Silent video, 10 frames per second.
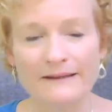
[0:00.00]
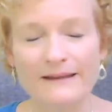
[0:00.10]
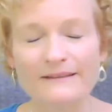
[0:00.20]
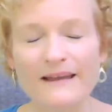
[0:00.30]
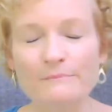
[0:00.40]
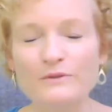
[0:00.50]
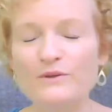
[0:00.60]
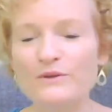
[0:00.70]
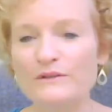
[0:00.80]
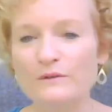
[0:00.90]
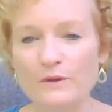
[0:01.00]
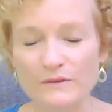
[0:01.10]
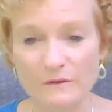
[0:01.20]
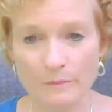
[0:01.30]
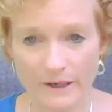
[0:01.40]
I'm sure this
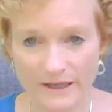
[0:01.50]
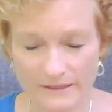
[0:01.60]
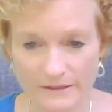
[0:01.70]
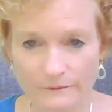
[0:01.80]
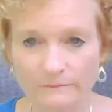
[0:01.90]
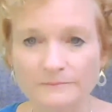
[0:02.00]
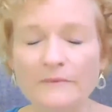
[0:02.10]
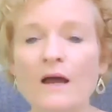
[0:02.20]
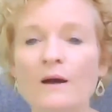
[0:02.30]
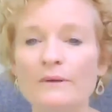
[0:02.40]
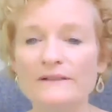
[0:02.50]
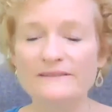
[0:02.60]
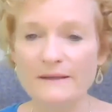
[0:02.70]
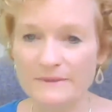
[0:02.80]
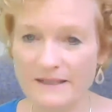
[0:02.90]
won't surprise you, but
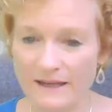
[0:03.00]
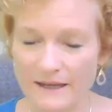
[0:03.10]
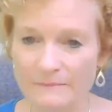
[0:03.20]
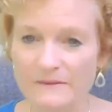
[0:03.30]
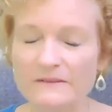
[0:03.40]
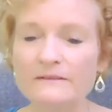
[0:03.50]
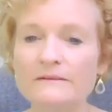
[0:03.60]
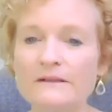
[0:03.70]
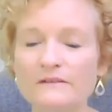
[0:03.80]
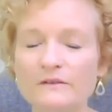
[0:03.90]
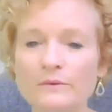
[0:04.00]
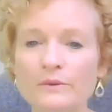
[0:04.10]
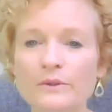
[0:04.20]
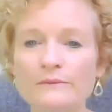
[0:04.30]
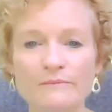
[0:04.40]
sometimes a
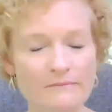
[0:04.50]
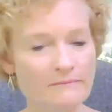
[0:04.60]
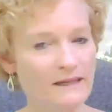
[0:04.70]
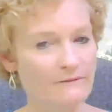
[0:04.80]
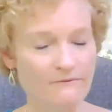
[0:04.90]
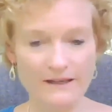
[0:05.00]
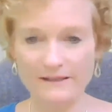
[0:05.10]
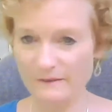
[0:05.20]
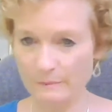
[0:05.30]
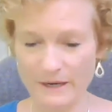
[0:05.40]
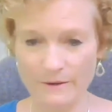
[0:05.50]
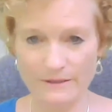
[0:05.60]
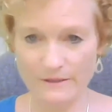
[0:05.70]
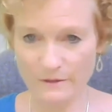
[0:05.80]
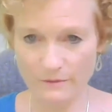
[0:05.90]
school invites
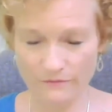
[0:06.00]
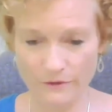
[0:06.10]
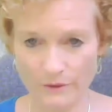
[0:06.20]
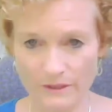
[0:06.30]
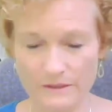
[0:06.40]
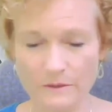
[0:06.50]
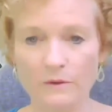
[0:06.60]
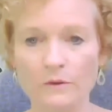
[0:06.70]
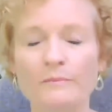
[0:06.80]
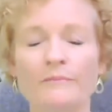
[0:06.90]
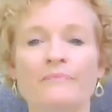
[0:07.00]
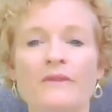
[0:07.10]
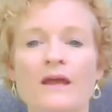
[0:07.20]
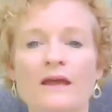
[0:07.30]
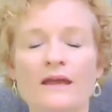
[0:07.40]
parents to a focus group.
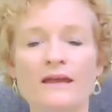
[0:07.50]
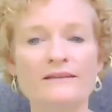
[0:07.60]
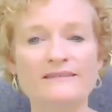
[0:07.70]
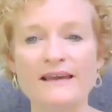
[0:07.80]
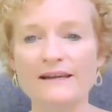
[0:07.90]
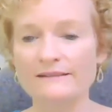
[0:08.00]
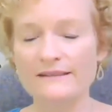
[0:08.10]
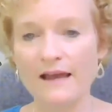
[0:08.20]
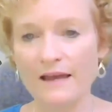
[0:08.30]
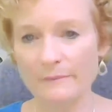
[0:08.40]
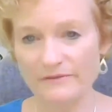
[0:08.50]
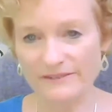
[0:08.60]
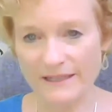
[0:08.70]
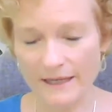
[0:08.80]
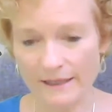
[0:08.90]
It's at a time of
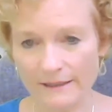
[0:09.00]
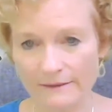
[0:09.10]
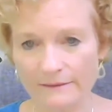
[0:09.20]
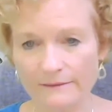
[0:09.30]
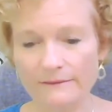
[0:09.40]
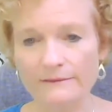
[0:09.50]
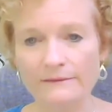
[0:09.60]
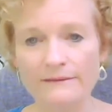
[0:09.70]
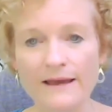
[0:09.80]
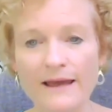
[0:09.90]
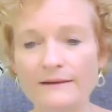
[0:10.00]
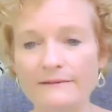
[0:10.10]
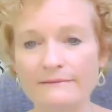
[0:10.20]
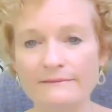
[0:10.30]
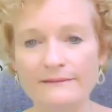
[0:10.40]
day that
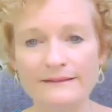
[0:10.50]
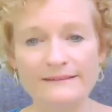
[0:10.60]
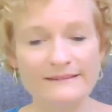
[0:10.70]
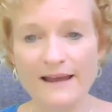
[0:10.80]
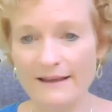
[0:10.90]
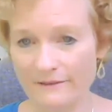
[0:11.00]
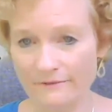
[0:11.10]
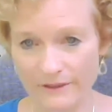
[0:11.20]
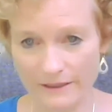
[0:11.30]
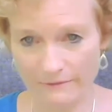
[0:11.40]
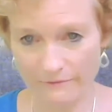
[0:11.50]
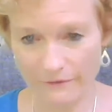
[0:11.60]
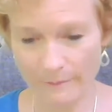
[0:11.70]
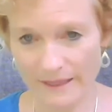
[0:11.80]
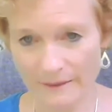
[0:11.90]
is not convenient
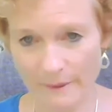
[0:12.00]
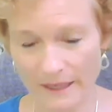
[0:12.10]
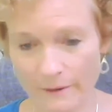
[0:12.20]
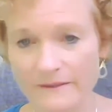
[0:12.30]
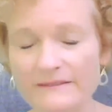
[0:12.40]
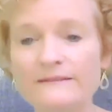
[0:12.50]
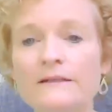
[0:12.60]
for many parents.